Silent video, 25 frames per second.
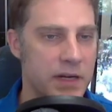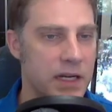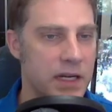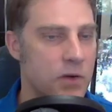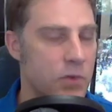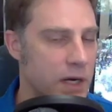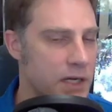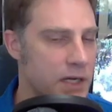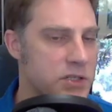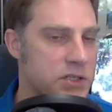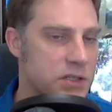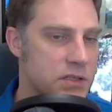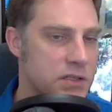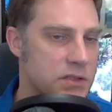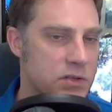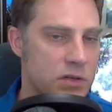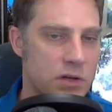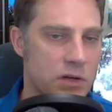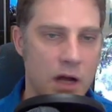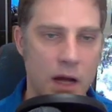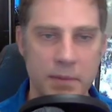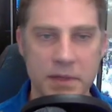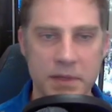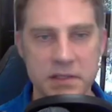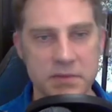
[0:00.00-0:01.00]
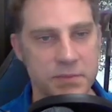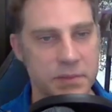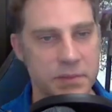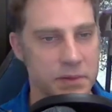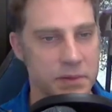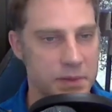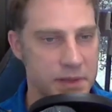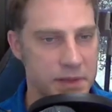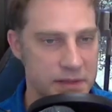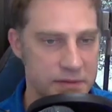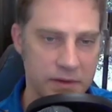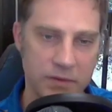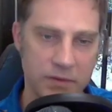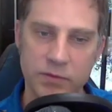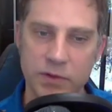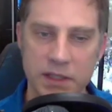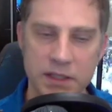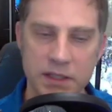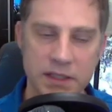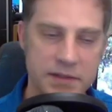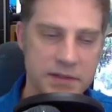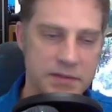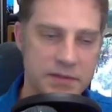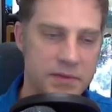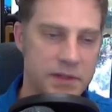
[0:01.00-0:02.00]
questions or comments, please feel free to
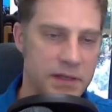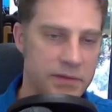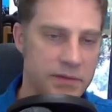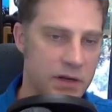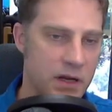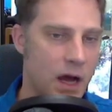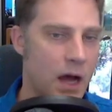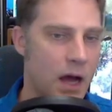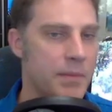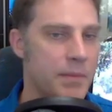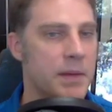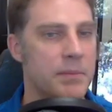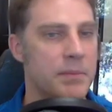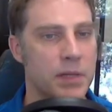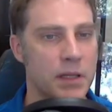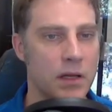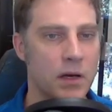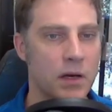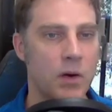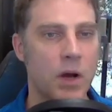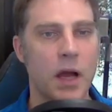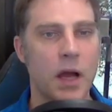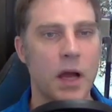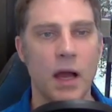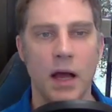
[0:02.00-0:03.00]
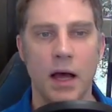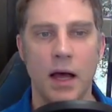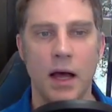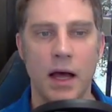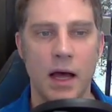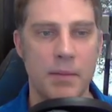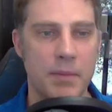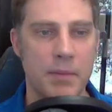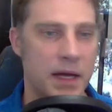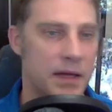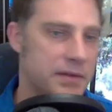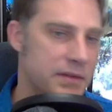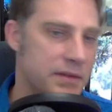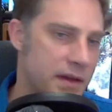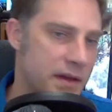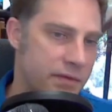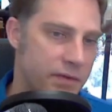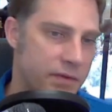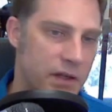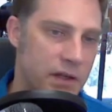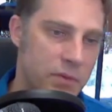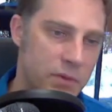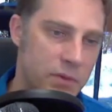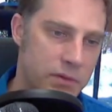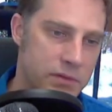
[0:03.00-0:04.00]
leave a comment below. I
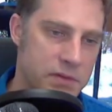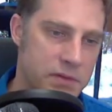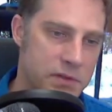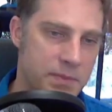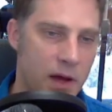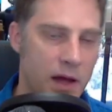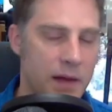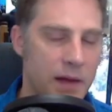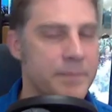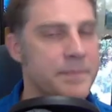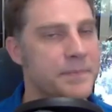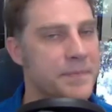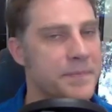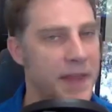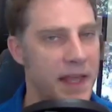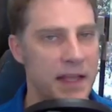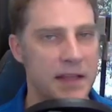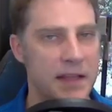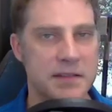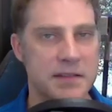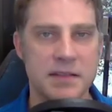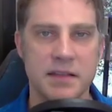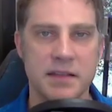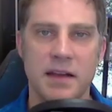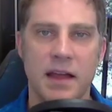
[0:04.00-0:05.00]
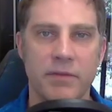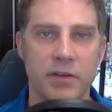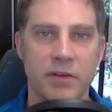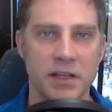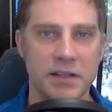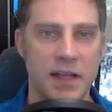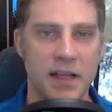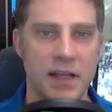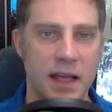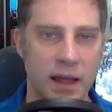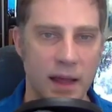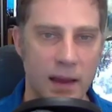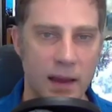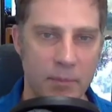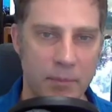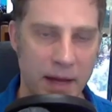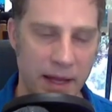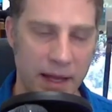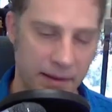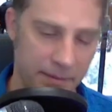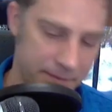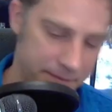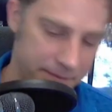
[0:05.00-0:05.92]
definitely will respond. Thanks and have a great day. Bye.